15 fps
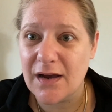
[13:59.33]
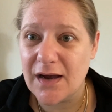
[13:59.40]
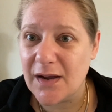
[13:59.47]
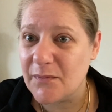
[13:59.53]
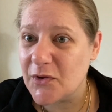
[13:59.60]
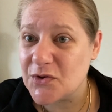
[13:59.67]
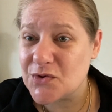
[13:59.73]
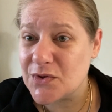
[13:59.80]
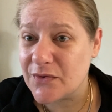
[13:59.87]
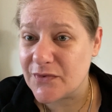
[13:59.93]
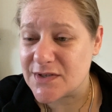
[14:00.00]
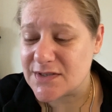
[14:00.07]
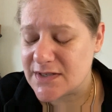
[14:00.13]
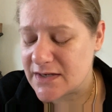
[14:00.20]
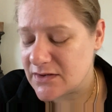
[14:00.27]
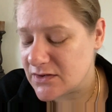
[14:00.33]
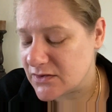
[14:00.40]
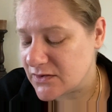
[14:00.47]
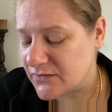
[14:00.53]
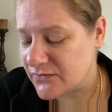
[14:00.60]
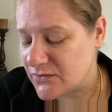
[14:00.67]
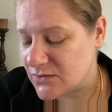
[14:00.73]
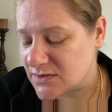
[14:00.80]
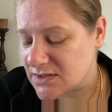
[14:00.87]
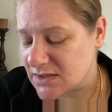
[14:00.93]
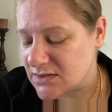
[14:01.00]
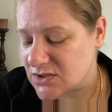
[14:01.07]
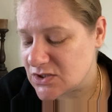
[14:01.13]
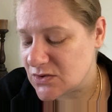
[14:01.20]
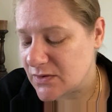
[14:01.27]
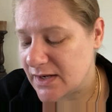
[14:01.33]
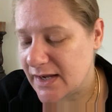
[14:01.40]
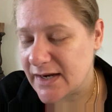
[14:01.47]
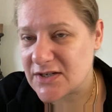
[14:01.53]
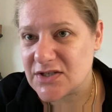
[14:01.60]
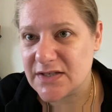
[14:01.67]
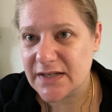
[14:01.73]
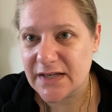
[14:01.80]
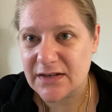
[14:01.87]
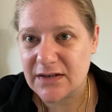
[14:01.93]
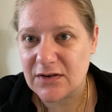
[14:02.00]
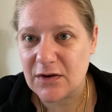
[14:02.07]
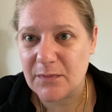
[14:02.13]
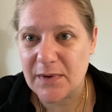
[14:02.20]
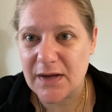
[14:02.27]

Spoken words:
I'm not sure if I started on the false end. So I actually ended up